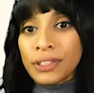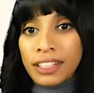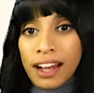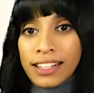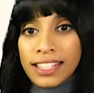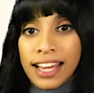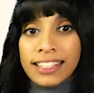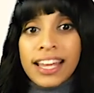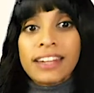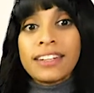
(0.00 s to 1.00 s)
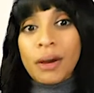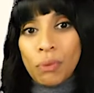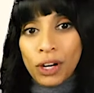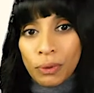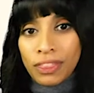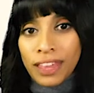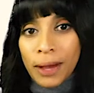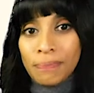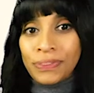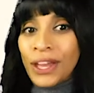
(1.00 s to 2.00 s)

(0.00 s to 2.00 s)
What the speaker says: contact and network with them,